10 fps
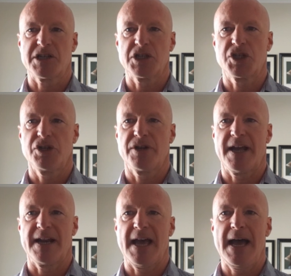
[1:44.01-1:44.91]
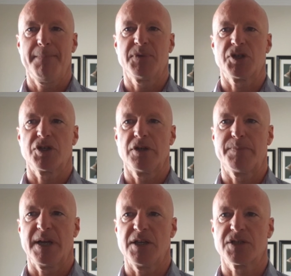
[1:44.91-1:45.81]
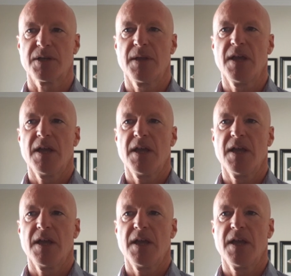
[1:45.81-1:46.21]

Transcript: attitude and aptitude piece.